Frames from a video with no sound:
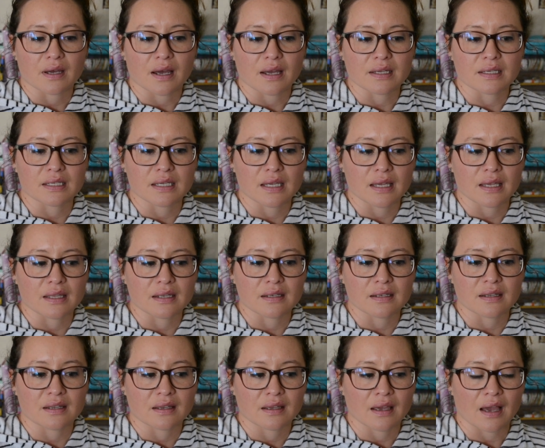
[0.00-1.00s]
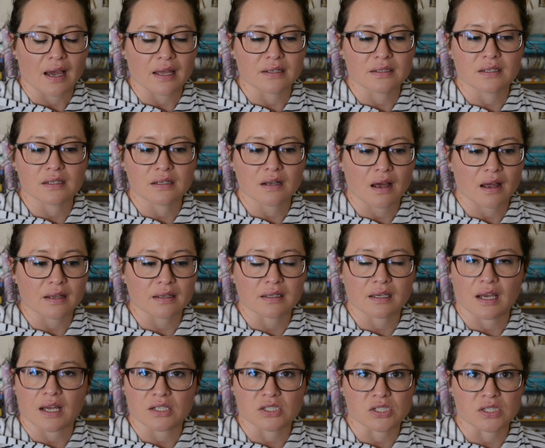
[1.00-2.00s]
Again, I did not
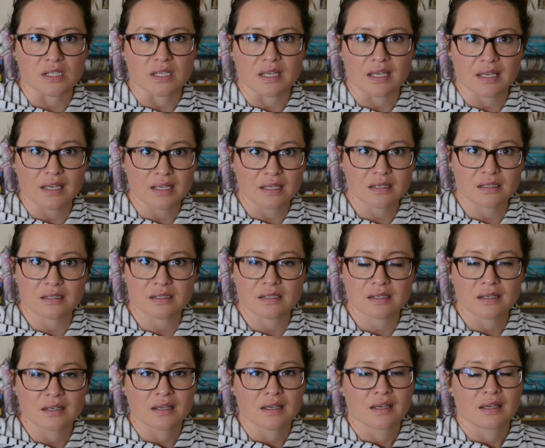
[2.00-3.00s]
catch the end.